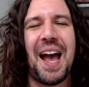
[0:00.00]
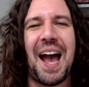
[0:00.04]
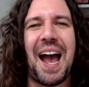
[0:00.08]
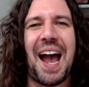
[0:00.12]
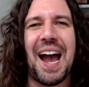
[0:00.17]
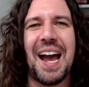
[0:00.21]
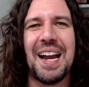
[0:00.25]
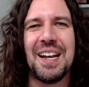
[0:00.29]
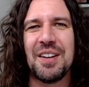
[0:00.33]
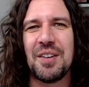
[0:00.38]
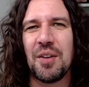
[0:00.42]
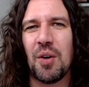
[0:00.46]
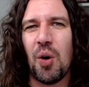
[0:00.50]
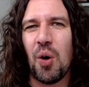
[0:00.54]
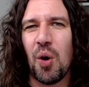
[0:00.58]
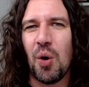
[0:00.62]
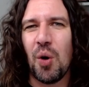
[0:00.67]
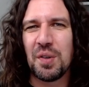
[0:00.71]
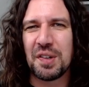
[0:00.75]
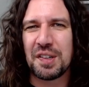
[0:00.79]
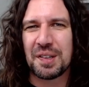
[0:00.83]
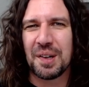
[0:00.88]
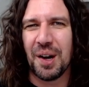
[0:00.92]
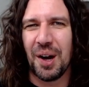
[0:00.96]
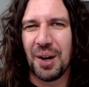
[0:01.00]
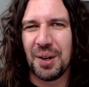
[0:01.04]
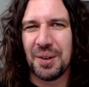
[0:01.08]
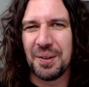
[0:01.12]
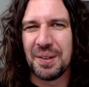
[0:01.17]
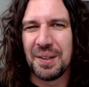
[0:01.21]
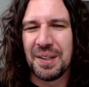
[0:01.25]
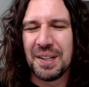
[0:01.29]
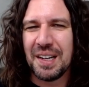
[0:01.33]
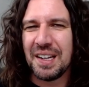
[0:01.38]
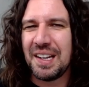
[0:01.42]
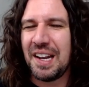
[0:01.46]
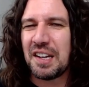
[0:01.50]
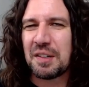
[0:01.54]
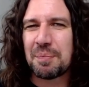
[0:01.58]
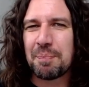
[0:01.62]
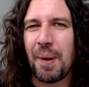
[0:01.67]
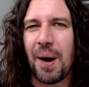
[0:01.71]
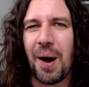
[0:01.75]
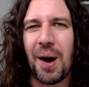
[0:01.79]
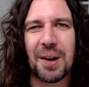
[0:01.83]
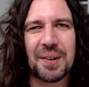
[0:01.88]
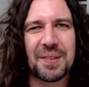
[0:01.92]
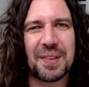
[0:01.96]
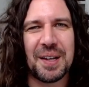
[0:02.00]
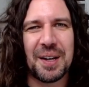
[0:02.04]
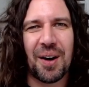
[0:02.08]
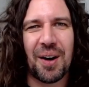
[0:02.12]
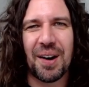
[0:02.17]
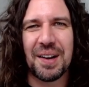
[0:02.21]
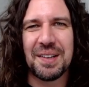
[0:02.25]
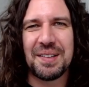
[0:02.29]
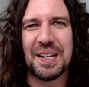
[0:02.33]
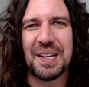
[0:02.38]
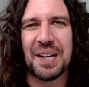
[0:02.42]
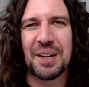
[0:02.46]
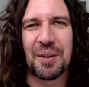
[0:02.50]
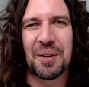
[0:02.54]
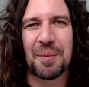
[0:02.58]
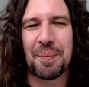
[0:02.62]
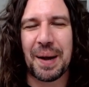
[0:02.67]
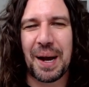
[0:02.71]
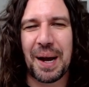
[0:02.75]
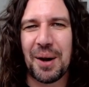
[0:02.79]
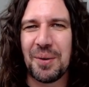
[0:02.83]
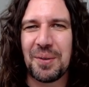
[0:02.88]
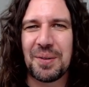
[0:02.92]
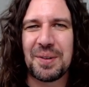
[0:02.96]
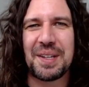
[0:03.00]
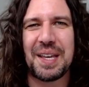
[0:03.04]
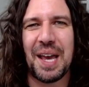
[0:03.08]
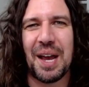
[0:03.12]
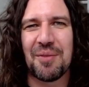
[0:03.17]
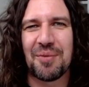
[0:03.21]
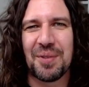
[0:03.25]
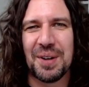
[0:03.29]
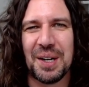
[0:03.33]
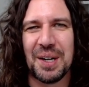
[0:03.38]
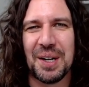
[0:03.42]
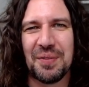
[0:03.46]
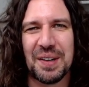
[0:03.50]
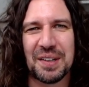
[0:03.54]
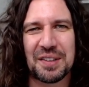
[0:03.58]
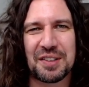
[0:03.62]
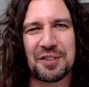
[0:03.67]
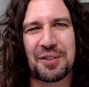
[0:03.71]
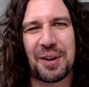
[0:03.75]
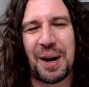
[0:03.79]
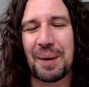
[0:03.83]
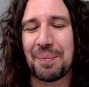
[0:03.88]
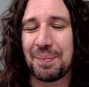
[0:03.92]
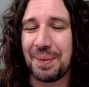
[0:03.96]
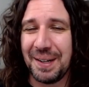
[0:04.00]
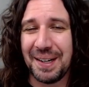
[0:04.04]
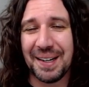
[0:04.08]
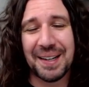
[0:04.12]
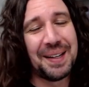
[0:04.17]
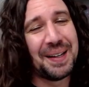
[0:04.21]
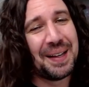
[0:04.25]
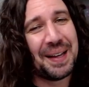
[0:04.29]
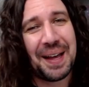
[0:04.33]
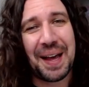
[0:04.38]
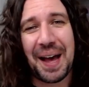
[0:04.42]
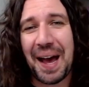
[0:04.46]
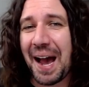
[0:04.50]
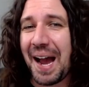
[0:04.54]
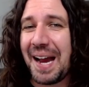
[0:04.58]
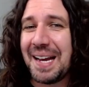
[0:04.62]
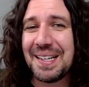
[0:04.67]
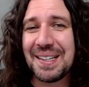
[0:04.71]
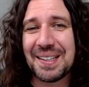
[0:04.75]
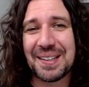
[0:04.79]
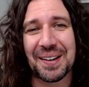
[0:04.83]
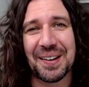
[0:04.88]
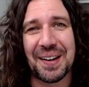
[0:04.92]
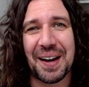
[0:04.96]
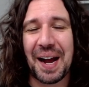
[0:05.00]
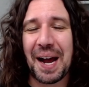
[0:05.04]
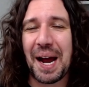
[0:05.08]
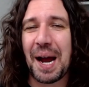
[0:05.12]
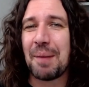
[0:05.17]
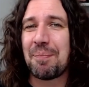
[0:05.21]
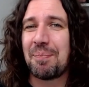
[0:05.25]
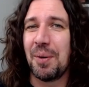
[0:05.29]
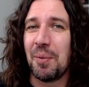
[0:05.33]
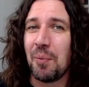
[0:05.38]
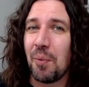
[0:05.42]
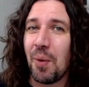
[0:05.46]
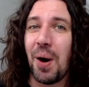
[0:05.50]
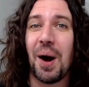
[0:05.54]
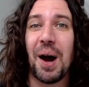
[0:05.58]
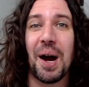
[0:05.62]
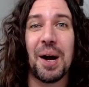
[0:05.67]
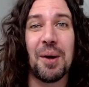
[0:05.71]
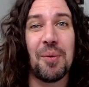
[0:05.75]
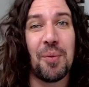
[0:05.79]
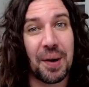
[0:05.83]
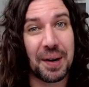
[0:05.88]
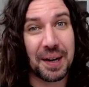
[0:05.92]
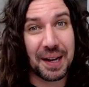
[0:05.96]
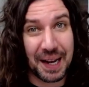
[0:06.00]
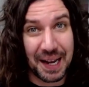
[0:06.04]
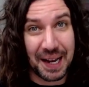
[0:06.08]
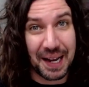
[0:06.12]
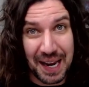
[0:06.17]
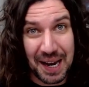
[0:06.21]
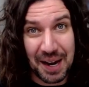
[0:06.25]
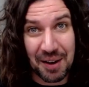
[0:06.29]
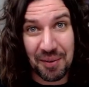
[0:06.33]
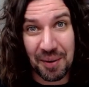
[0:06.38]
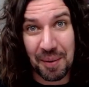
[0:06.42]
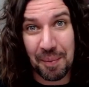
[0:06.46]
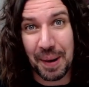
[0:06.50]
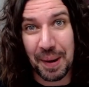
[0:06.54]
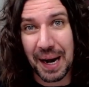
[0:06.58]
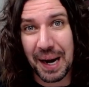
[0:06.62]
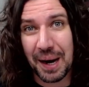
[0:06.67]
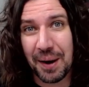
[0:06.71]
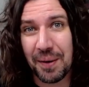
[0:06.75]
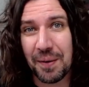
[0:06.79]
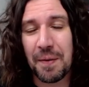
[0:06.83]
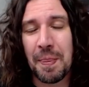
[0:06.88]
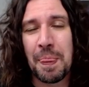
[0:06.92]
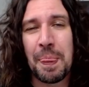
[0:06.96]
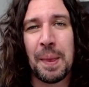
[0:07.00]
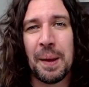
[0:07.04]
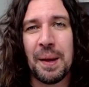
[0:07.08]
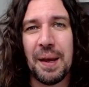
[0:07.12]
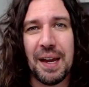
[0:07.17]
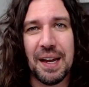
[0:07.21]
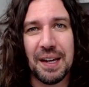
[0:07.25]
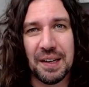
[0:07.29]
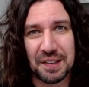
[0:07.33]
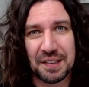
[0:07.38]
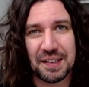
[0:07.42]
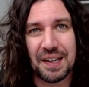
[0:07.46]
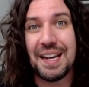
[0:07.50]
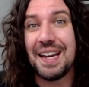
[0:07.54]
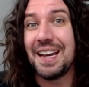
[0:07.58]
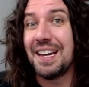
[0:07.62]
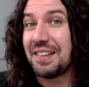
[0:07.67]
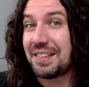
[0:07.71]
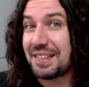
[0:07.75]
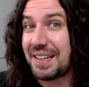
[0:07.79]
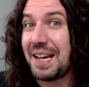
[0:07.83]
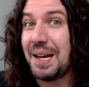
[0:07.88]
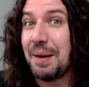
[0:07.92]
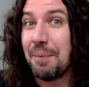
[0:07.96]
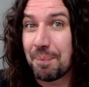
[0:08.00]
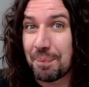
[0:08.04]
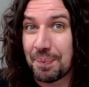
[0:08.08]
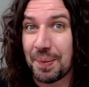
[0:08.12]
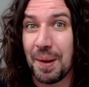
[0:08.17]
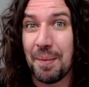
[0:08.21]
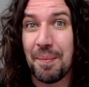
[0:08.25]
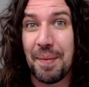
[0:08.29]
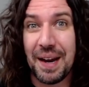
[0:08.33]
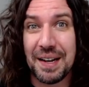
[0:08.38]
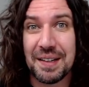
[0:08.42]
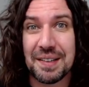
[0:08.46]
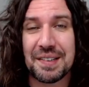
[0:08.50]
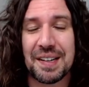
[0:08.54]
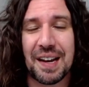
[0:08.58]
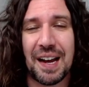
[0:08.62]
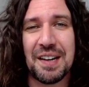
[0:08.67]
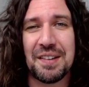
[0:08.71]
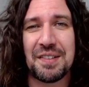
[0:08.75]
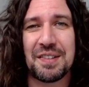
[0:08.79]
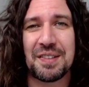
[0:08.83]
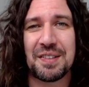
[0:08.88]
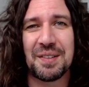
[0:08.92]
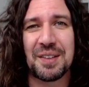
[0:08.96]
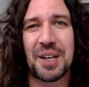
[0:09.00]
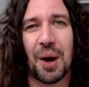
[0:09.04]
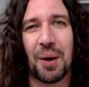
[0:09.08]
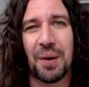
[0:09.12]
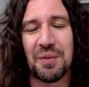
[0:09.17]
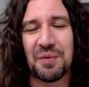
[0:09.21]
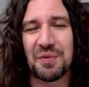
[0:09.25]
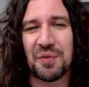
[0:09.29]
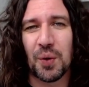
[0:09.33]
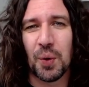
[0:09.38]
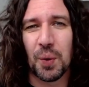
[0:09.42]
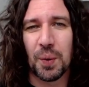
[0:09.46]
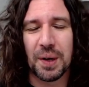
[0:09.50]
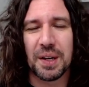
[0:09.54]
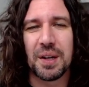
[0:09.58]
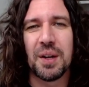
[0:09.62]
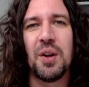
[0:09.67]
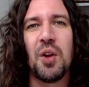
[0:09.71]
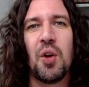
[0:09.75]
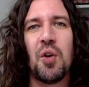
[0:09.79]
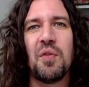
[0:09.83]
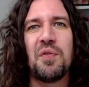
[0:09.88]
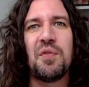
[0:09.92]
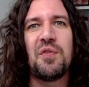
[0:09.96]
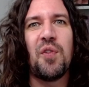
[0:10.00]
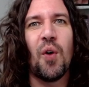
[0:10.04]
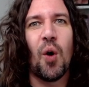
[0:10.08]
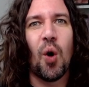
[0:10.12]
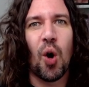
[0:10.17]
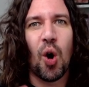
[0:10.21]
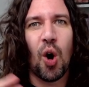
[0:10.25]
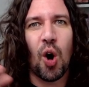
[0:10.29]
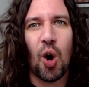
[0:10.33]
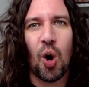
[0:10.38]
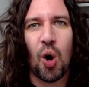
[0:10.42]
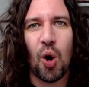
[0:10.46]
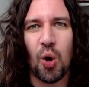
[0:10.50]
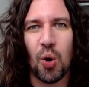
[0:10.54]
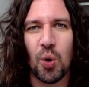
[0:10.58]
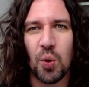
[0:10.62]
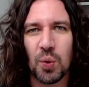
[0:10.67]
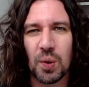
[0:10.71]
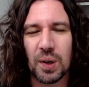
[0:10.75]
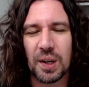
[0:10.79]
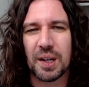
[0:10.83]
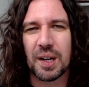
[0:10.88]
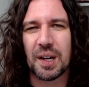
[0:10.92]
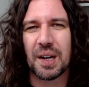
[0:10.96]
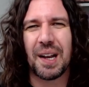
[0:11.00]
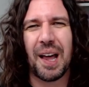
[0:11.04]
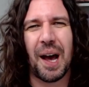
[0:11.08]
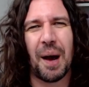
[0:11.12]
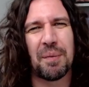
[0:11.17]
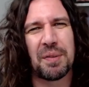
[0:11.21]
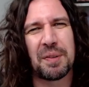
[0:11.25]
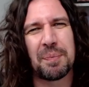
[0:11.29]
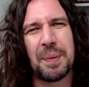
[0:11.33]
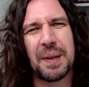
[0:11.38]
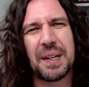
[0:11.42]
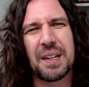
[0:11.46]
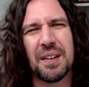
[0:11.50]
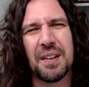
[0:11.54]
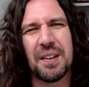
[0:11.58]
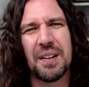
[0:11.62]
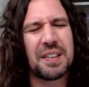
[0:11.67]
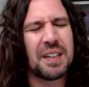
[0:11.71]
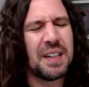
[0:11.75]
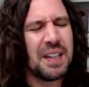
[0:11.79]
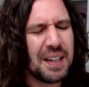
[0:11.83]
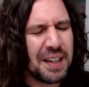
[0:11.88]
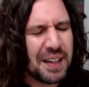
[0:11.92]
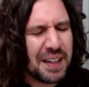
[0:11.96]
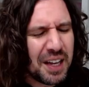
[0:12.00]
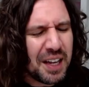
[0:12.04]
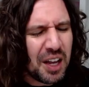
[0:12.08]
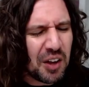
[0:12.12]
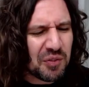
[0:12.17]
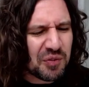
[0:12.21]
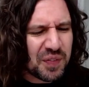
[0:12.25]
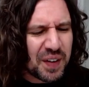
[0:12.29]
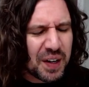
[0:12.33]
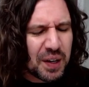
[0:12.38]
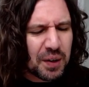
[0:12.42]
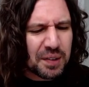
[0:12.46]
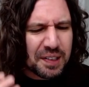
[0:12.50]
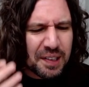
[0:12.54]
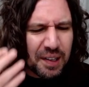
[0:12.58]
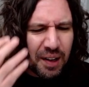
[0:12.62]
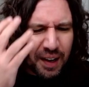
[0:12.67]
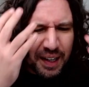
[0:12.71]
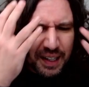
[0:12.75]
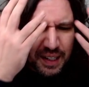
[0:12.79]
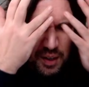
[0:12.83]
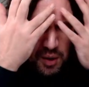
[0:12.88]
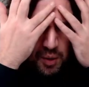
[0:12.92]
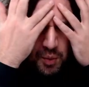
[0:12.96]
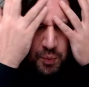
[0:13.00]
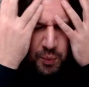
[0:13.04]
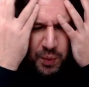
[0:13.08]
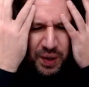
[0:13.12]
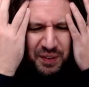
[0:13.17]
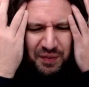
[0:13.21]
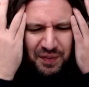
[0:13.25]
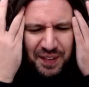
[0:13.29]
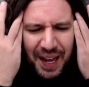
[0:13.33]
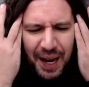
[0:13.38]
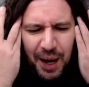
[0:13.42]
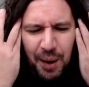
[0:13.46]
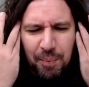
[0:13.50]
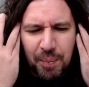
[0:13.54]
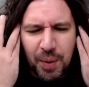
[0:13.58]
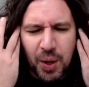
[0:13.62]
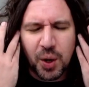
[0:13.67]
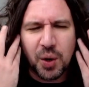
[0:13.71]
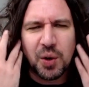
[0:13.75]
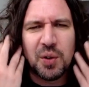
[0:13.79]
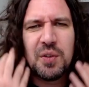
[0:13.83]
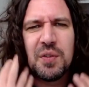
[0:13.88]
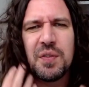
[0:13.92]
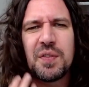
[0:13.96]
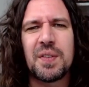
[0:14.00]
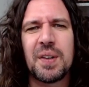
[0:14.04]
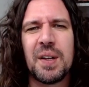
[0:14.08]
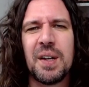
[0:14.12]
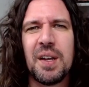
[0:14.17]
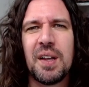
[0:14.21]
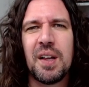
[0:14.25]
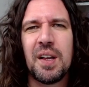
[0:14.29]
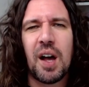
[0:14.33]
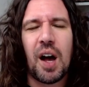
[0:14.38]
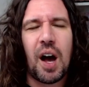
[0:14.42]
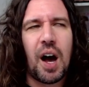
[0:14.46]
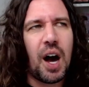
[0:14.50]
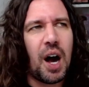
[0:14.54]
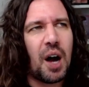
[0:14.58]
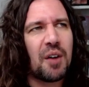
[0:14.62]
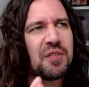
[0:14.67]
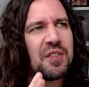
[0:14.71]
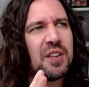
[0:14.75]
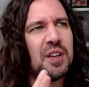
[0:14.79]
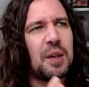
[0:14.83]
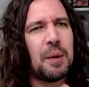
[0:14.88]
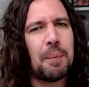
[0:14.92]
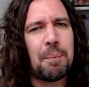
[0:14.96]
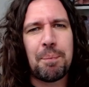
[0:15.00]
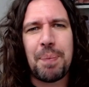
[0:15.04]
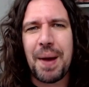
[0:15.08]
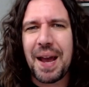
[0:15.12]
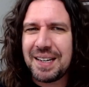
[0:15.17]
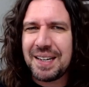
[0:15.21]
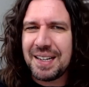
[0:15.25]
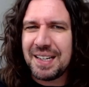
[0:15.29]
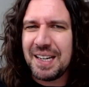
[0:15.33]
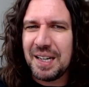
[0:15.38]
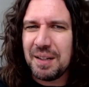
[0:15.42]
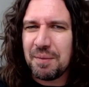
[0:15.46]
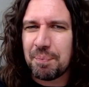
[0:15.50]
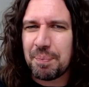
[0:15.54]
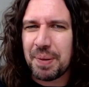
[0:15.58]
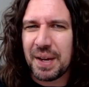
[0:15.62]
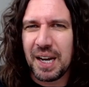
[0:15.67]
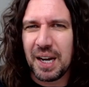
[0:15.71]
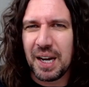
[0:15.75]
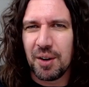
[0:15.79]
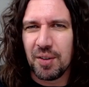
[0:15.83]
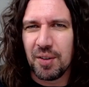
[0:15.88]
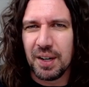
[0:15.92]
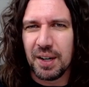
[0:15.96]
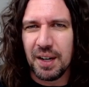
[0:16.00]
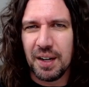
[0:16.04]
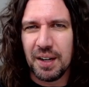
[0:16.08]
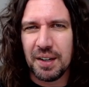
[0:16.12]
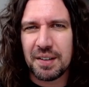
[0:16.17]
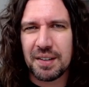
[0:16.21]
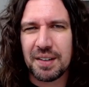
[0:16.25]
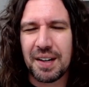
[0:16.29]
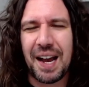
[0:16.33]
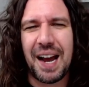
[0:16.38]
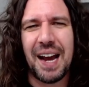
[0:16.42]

And also, let's park the idea about get rid of it, scrap it. Ain't gonna happen. What I want to hear about is its implementation going forward for all clubs. Because it feels like we've now moved after the bedding in period.